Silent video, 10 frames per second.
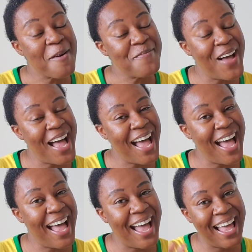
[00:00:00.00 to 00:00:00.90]

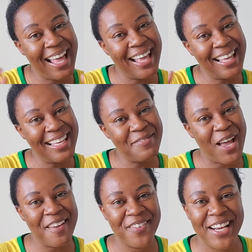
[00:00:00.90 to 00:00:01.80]
Bye.
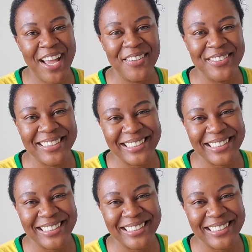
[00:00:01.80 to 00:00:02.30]
Bye for now.